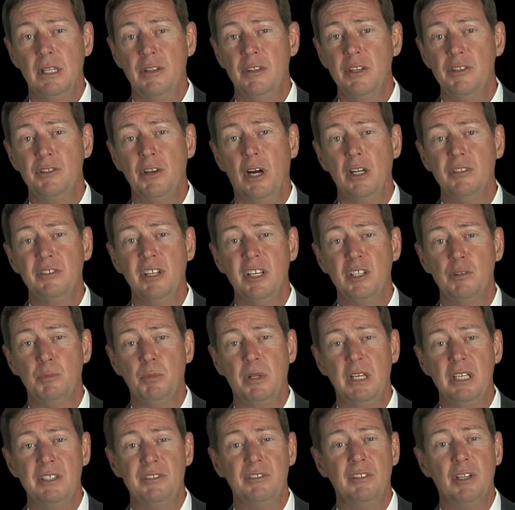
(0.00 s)
This all takes
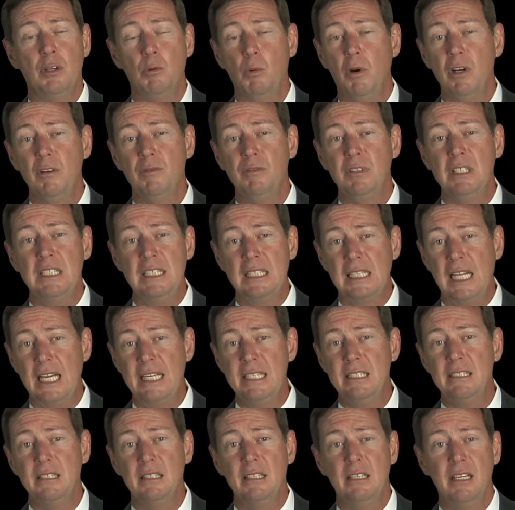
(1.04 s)
place in a wonderfully
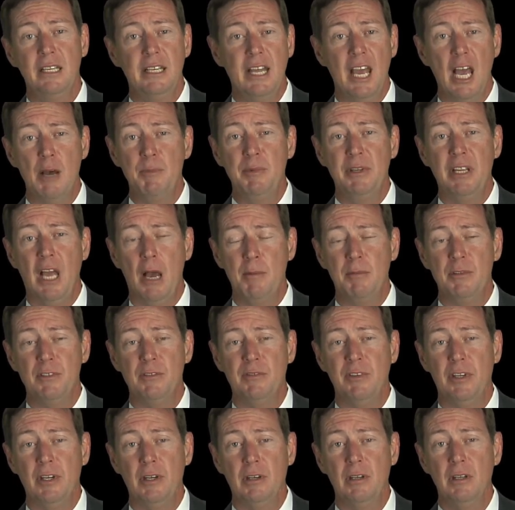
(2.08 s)
light and happy
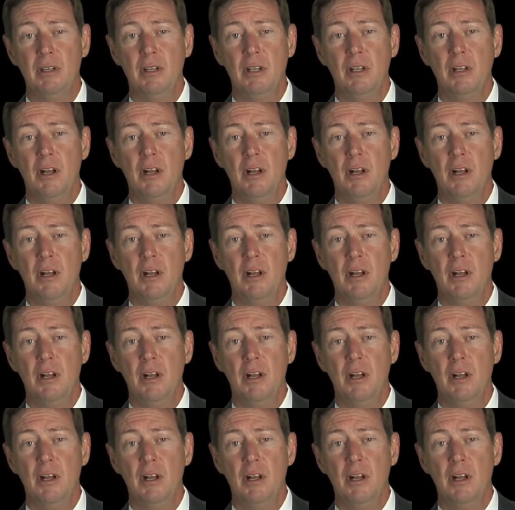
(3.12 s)
atmosphere